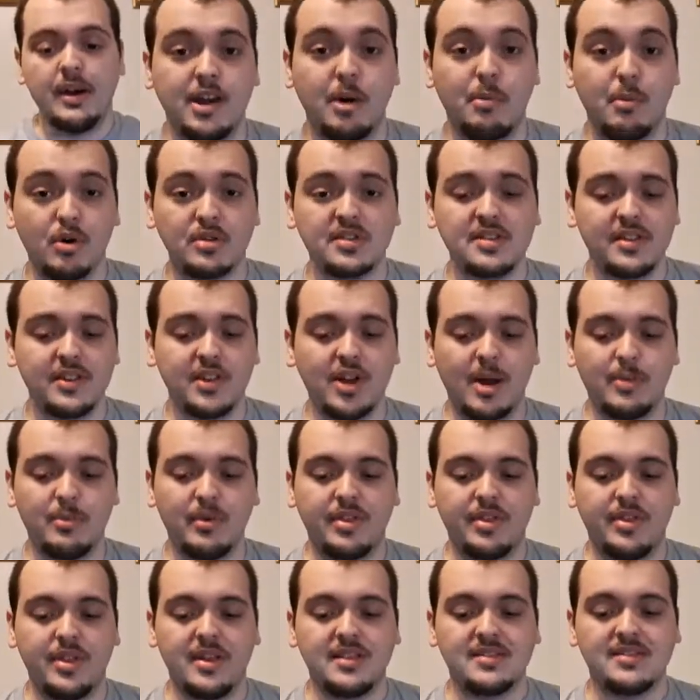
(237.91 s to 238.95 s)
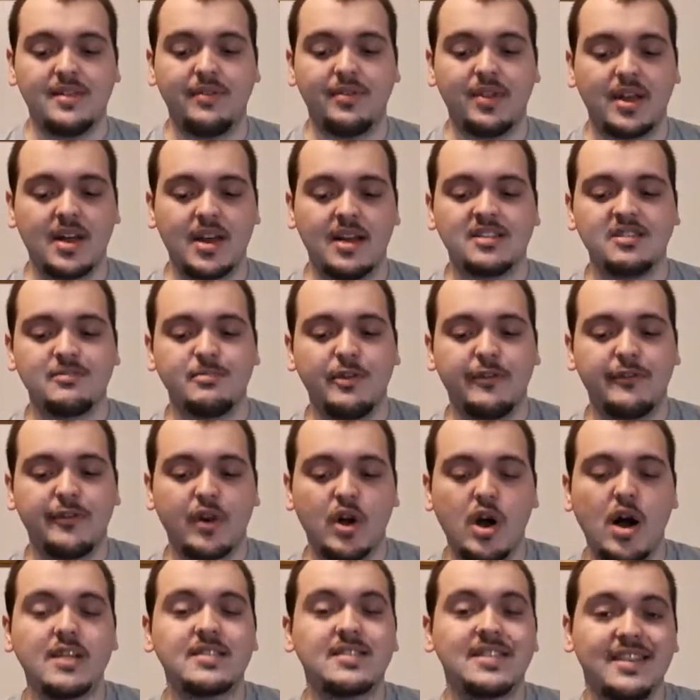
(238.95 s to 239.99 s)
Now, most of the time with this, if the customer
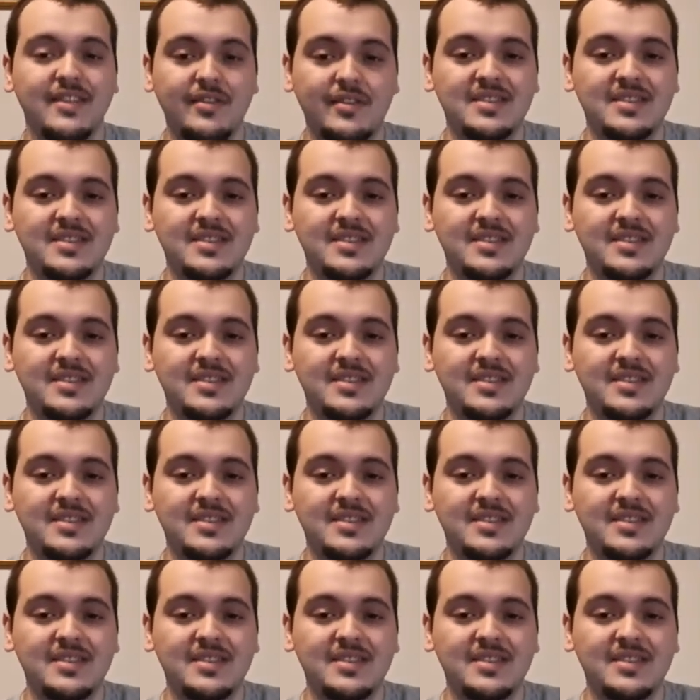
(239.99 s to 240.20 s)
forgot to give